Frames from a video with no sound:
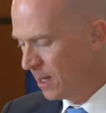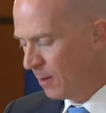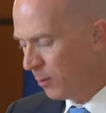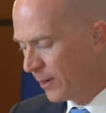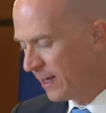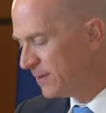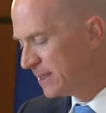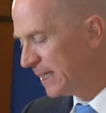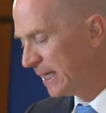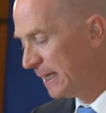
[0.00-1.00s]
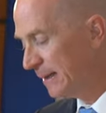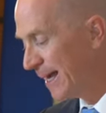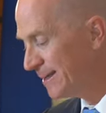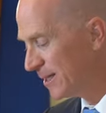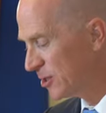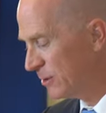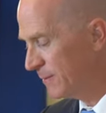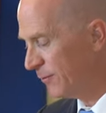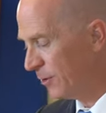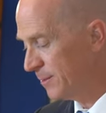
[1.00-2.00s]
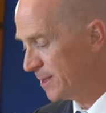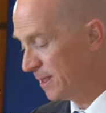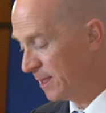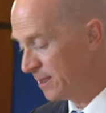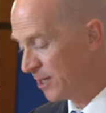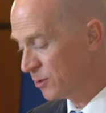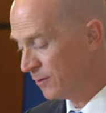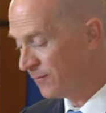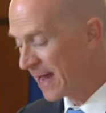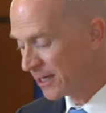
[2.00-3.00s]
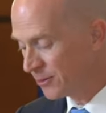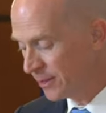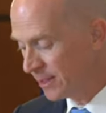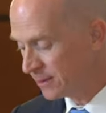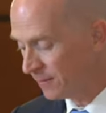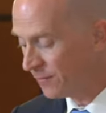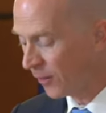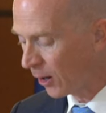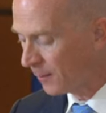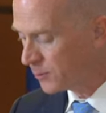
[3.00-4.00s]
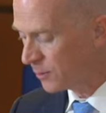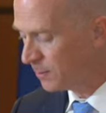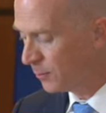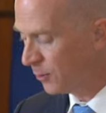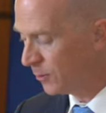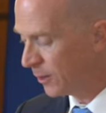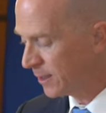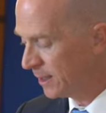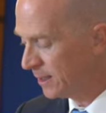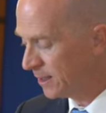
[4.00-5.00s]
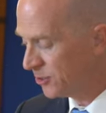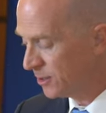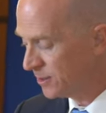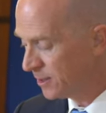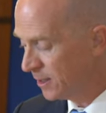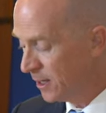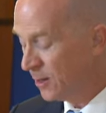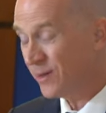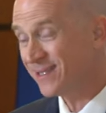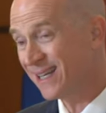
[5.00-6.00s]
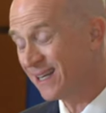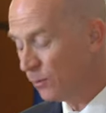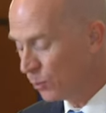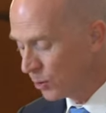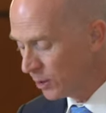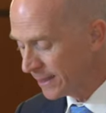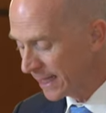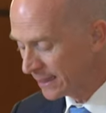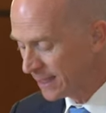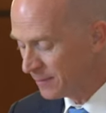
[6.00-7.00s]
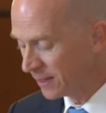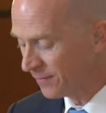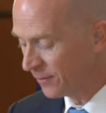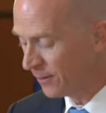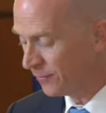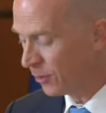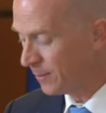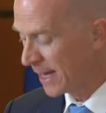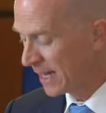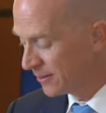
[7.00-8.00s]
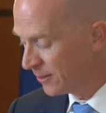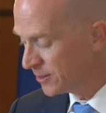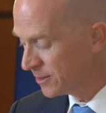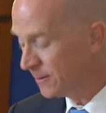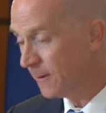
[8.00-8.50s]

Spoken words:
But we even see it in less extreme forms in industrial factories and farms with poor working conditions. We see it in World Economic Forum ethos.